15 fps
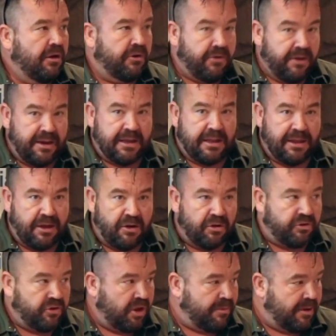critically or
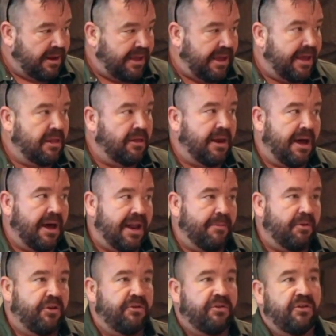terminally ill and
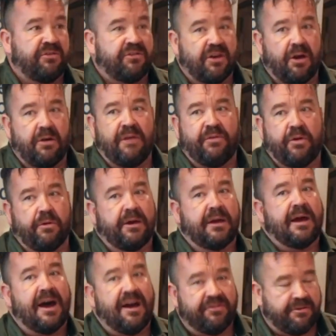unable to do so if you were
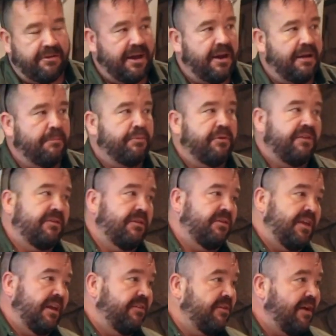incarcerated in prison,
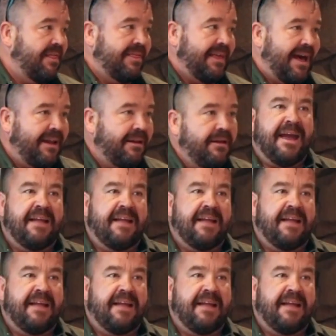things like that.